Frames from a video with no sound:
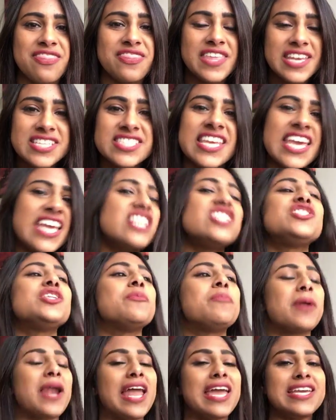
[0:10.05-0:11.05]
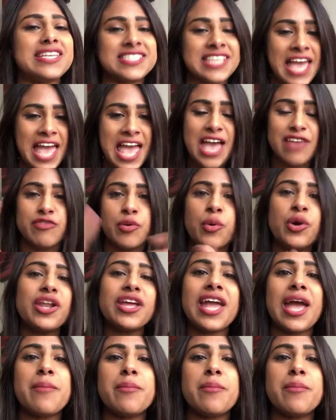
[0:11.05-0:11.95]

This is the place if you want to get